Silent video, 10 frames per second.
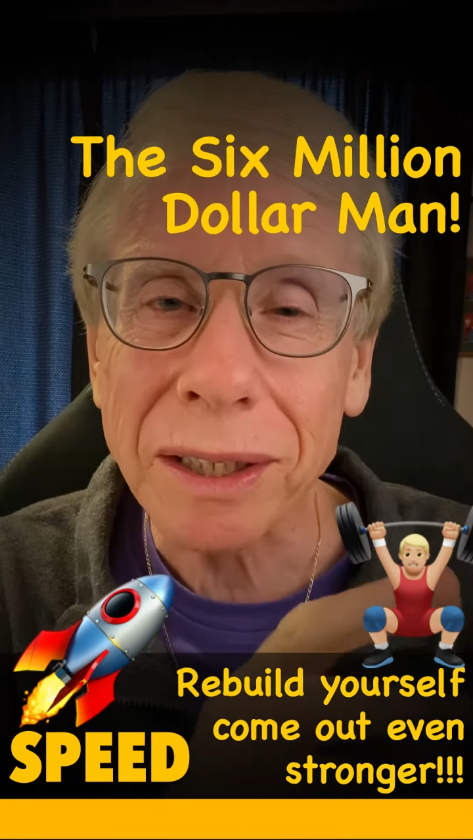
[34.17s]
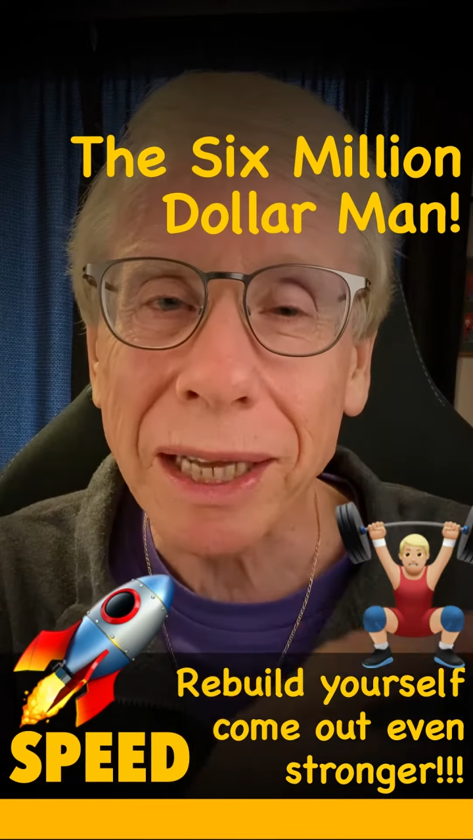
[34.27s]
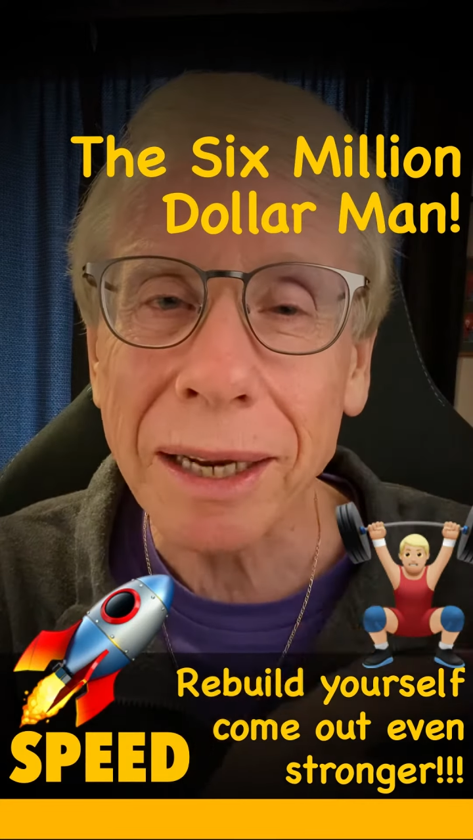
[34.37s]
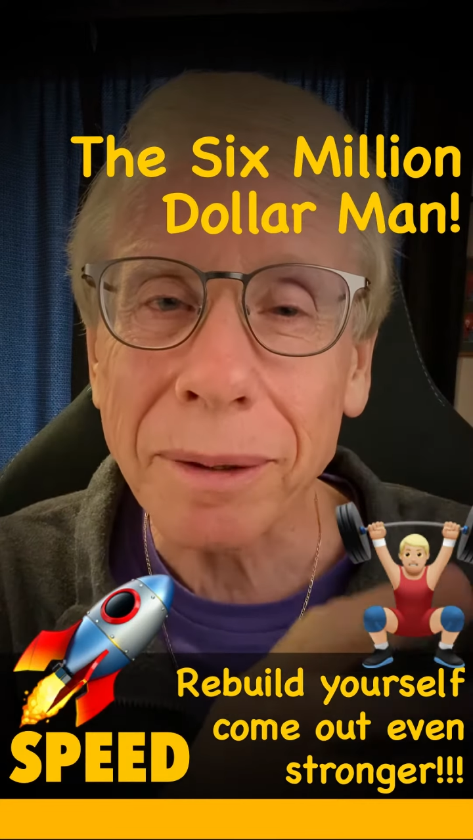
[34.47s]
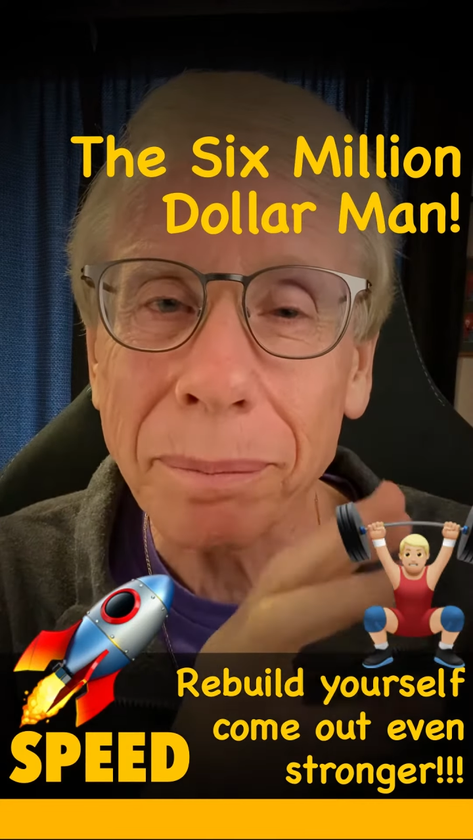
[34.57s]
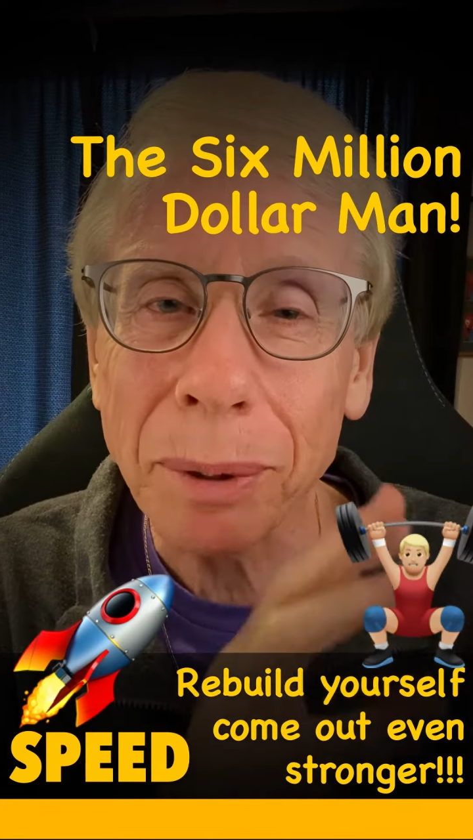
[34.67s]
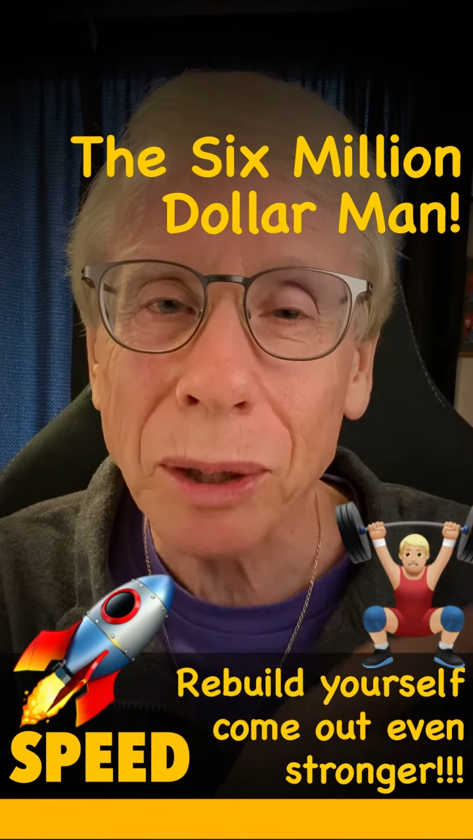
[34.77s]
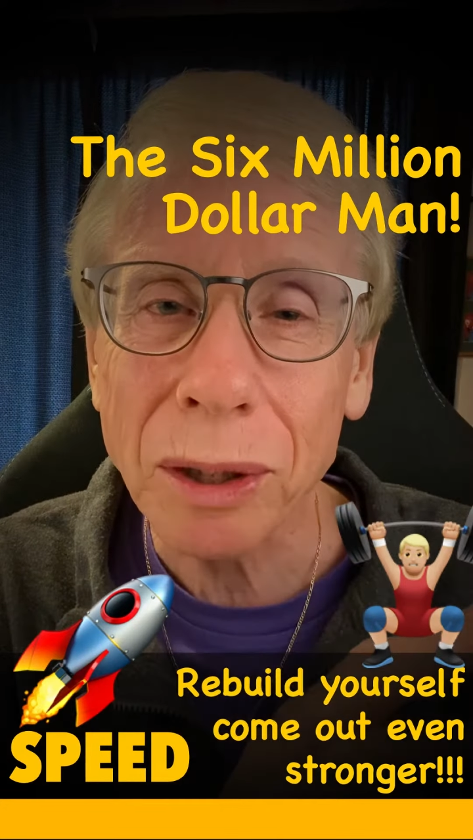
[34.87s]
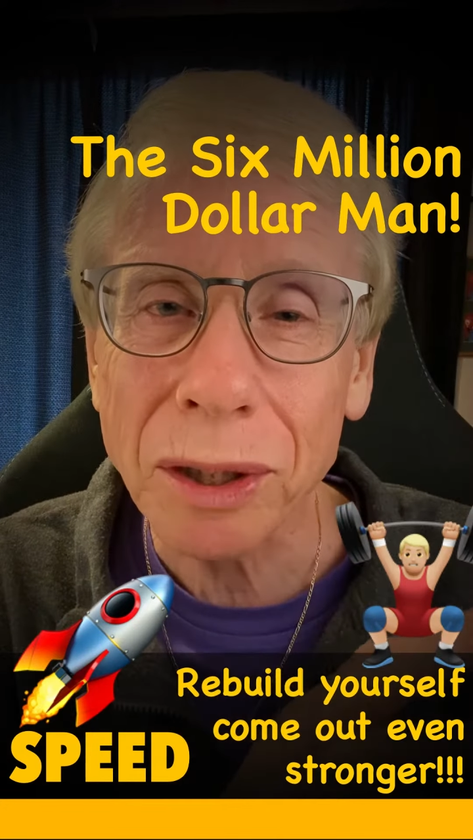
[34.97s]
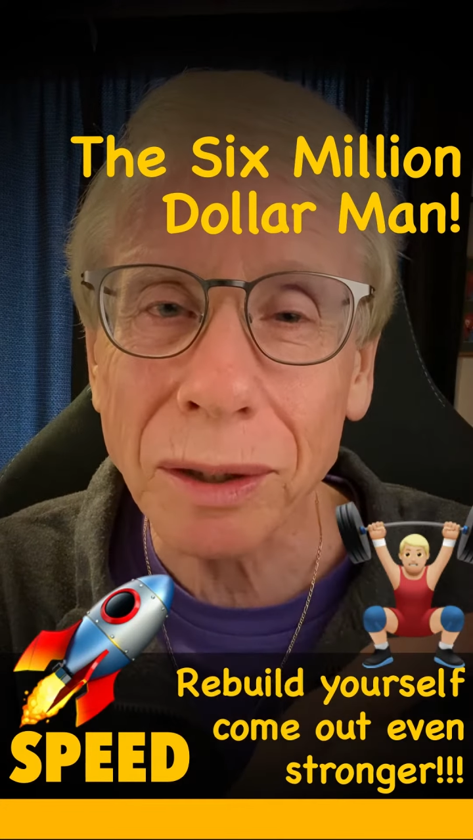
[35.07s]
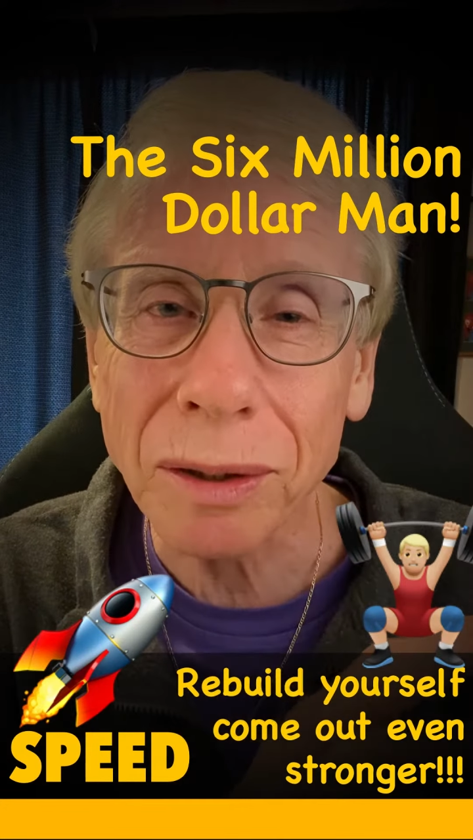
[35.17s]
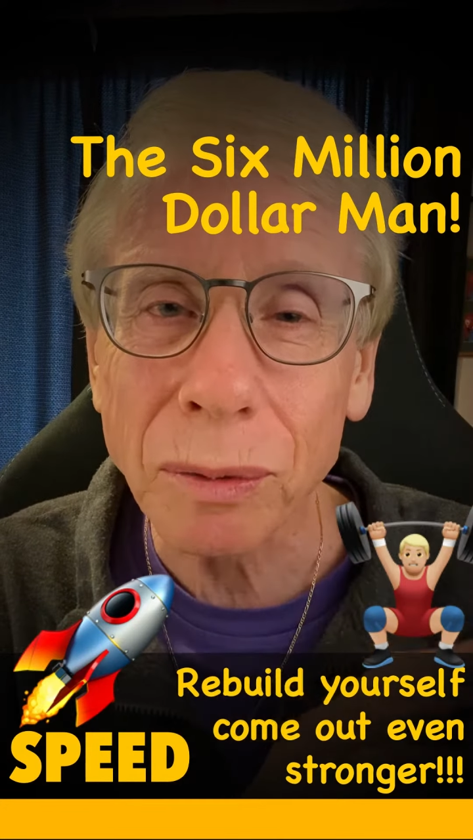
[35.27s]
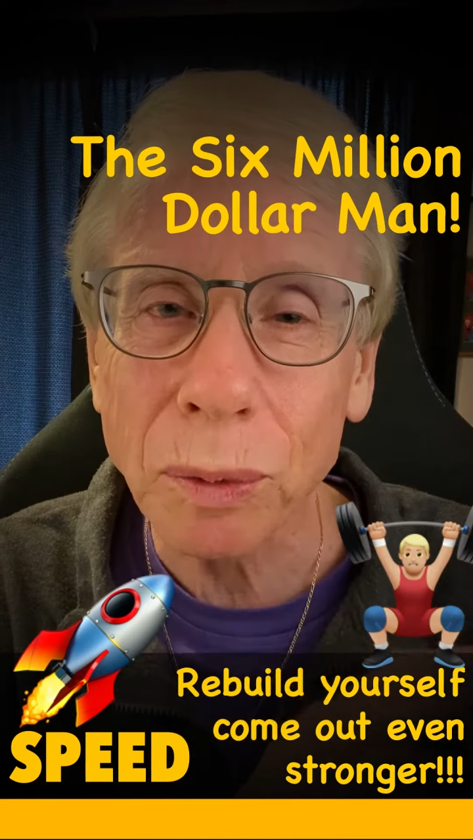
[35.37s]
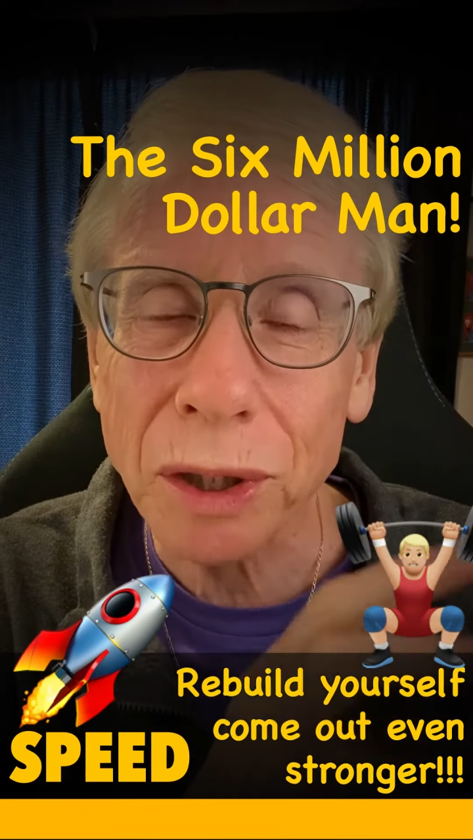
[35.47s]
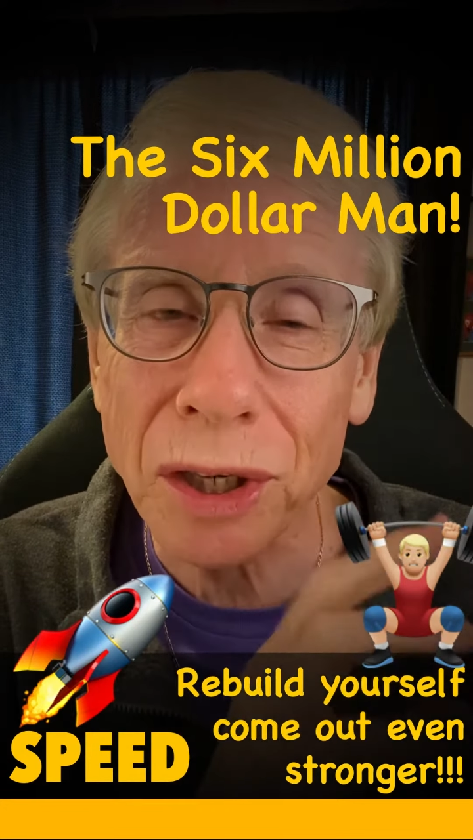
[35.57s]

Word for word: that person was